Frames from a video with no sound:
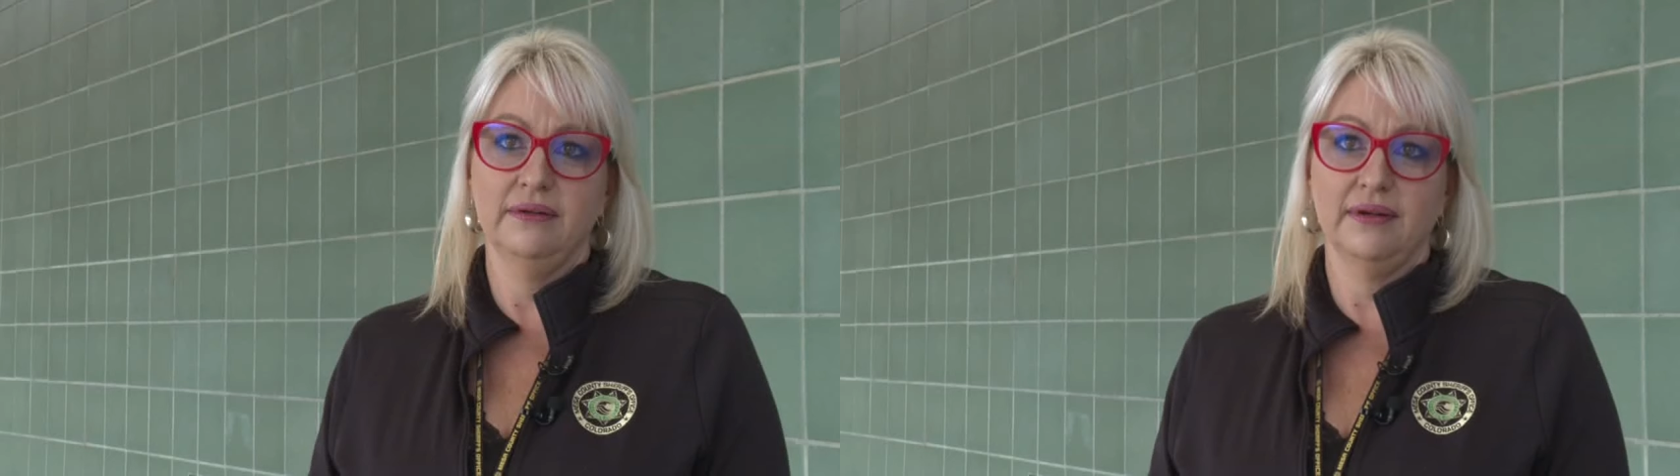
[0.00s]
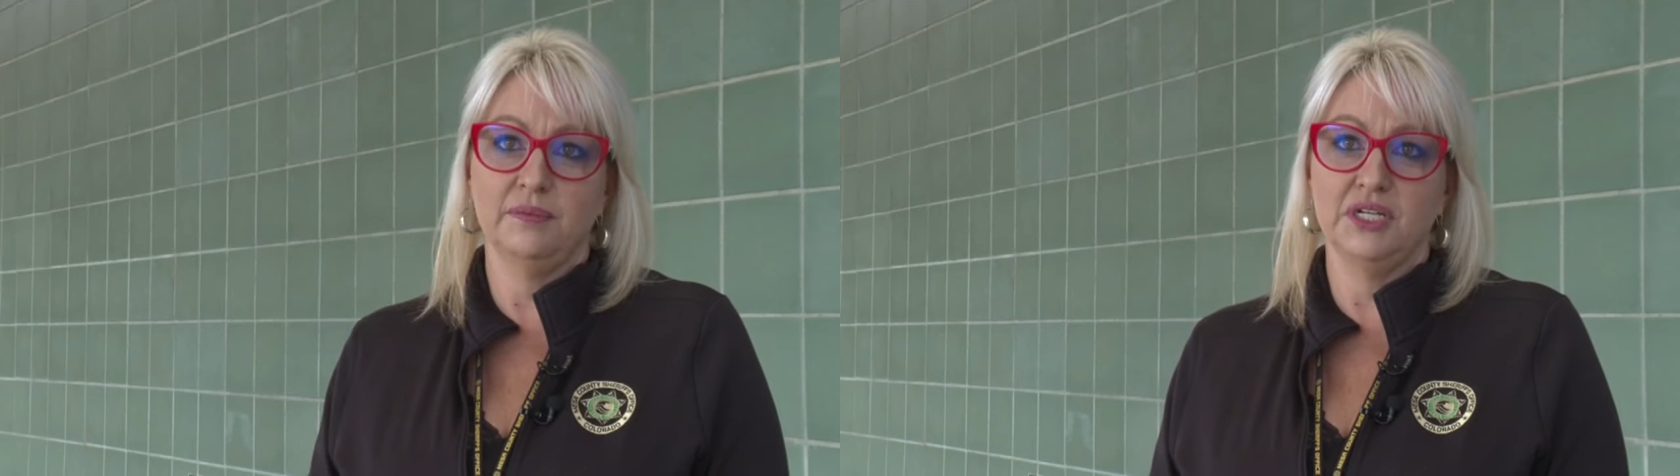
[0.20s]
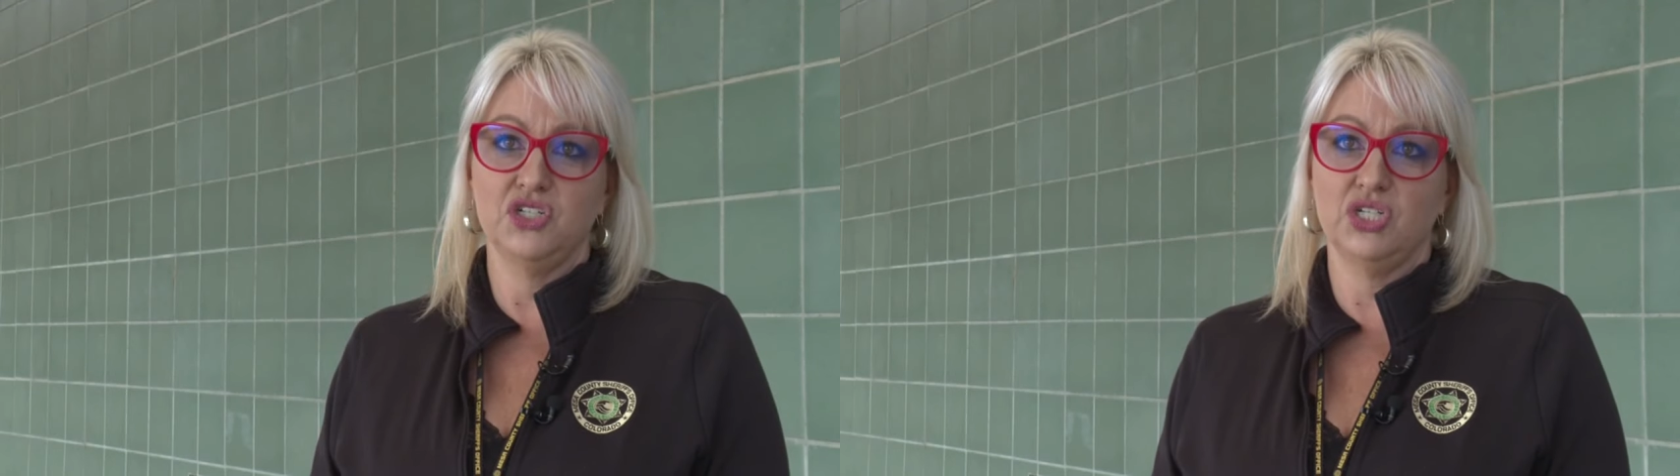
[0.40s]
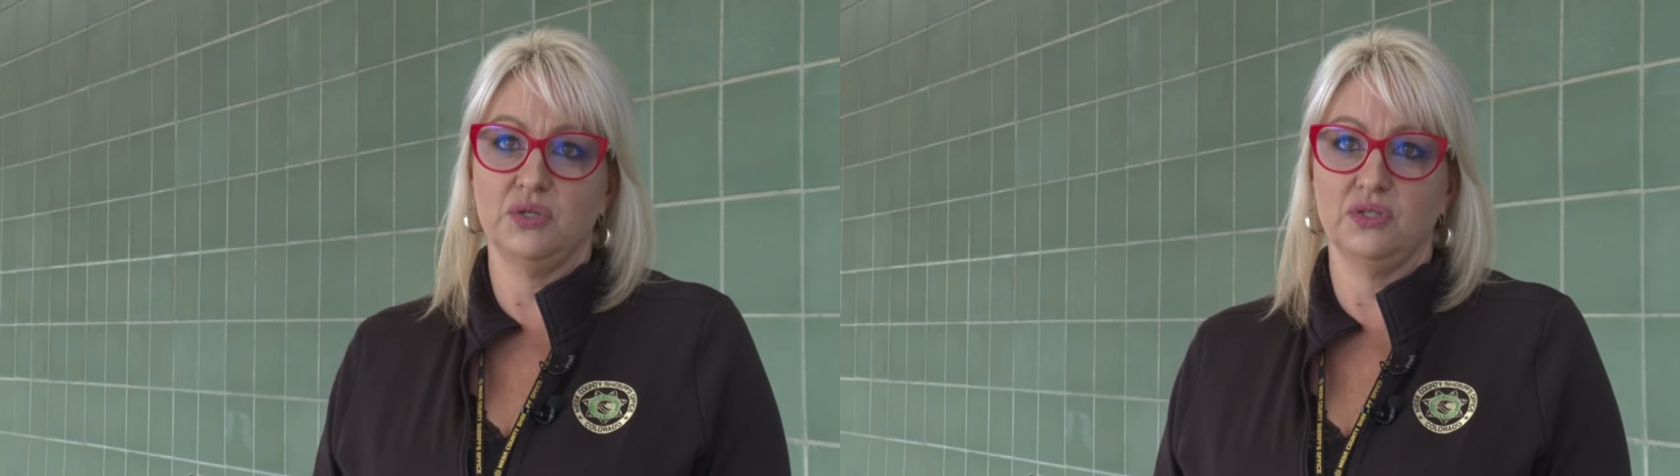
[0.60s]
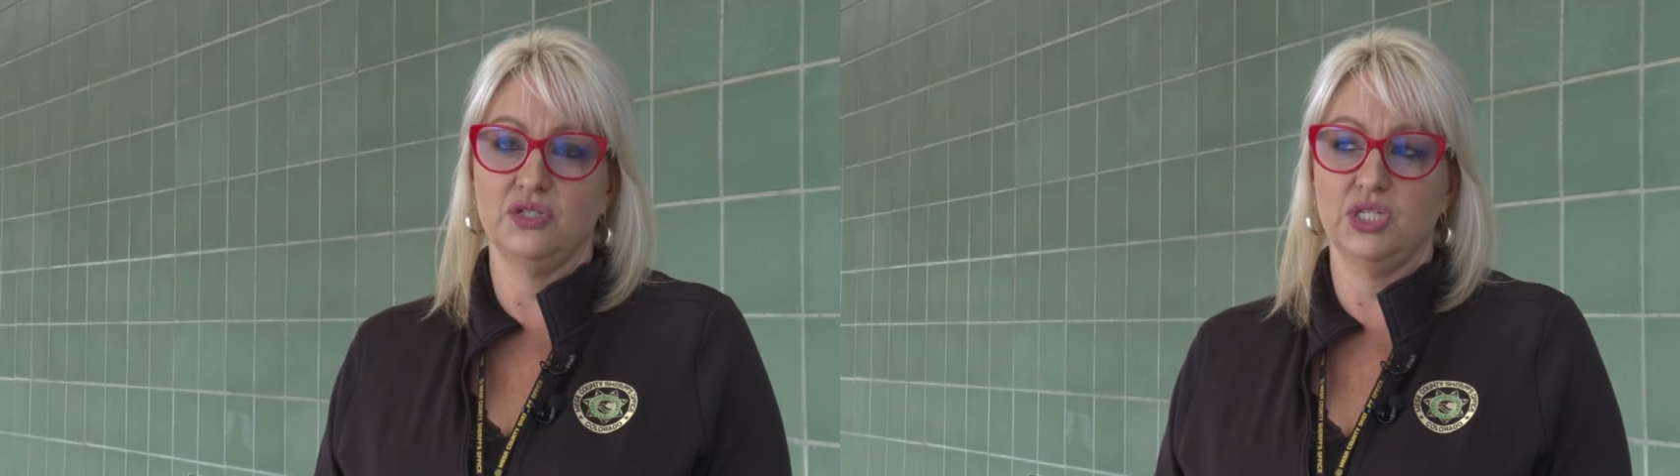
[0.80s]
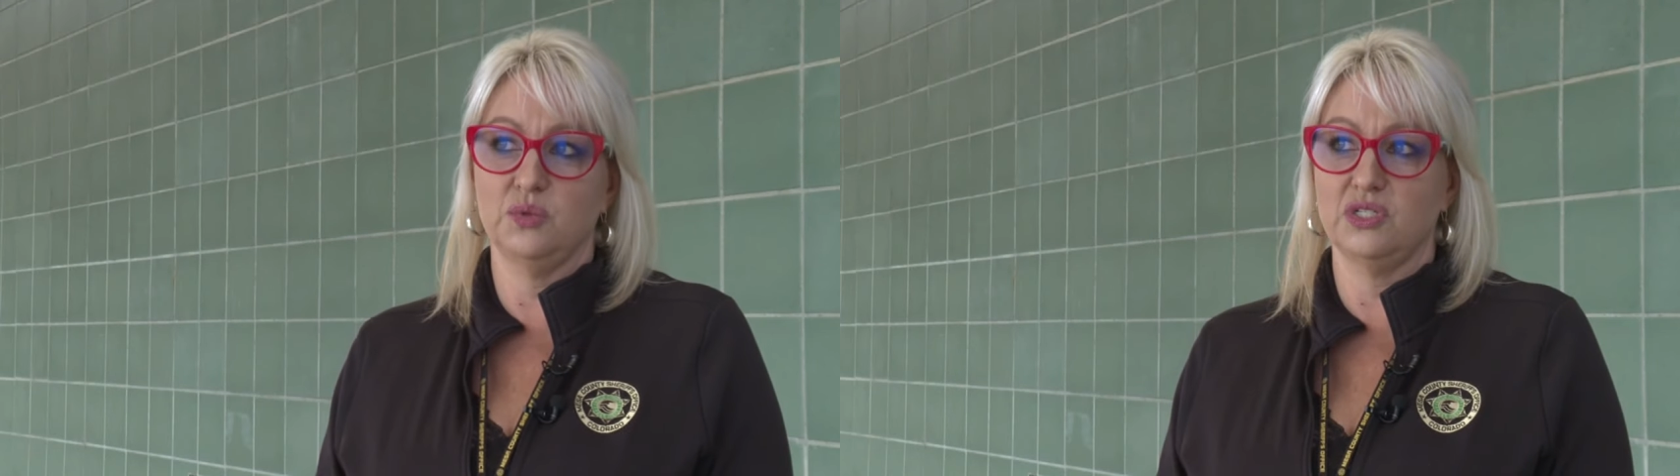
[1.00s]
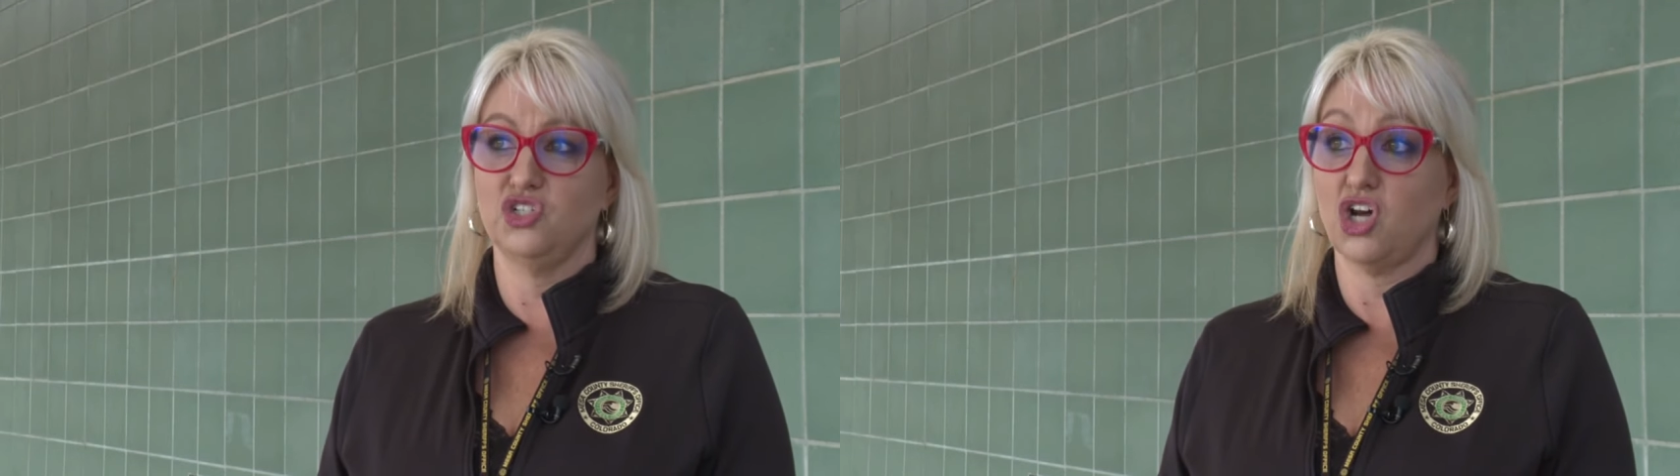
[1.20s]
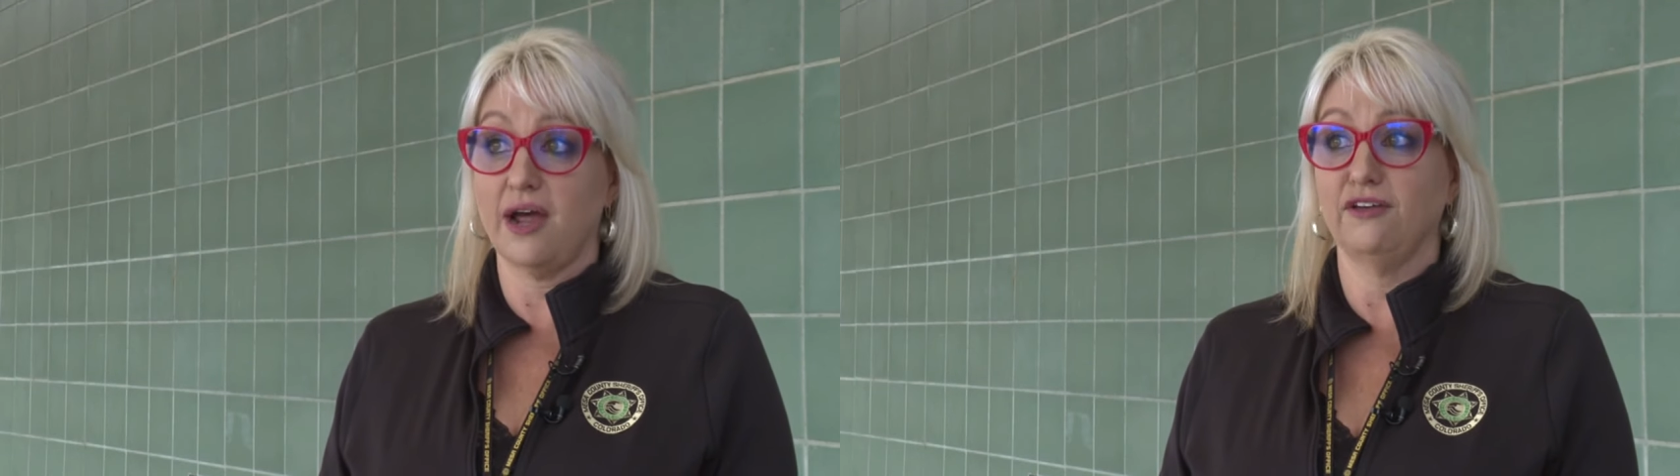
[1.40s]
I mean, she, she was a
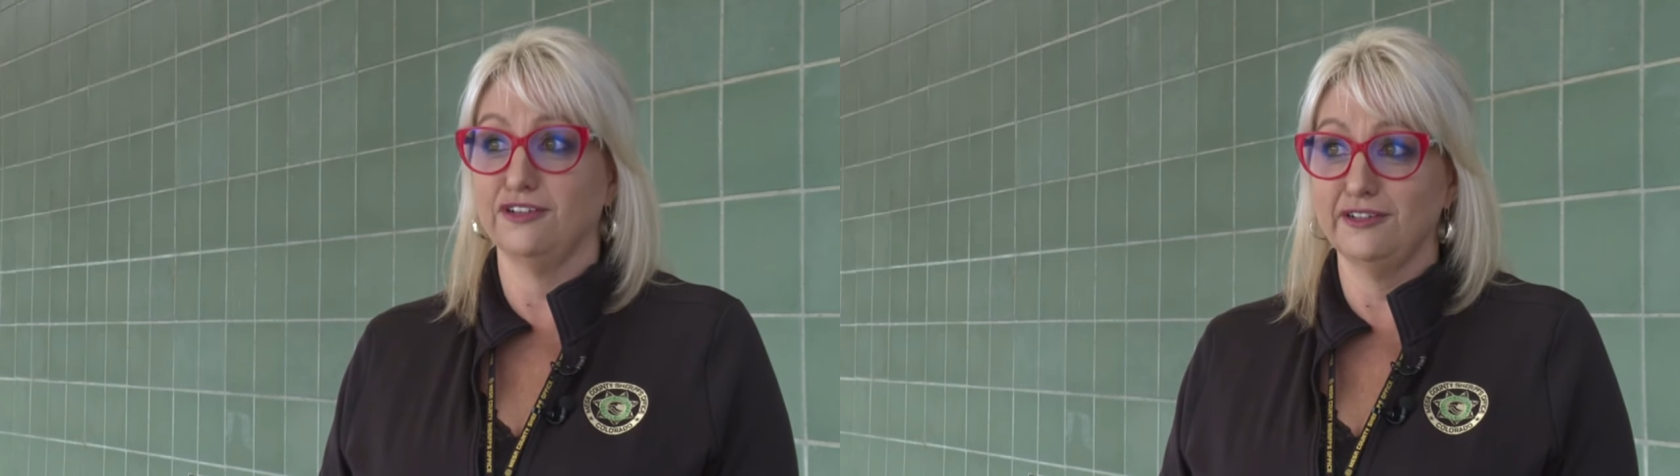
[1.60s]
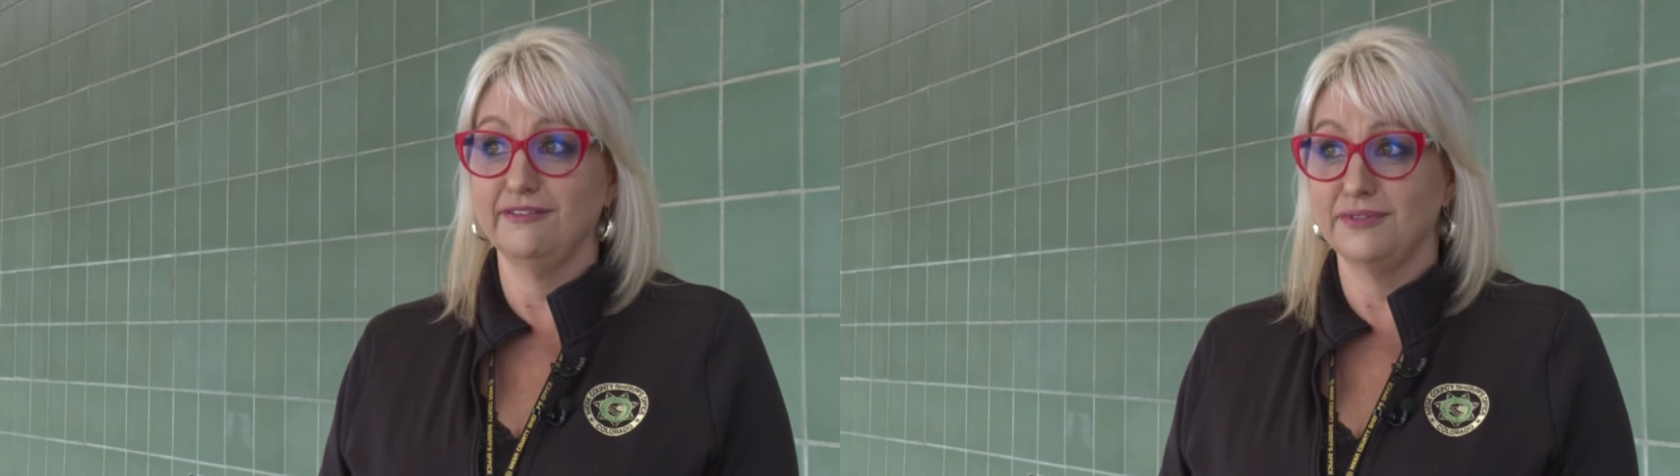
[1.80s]
child.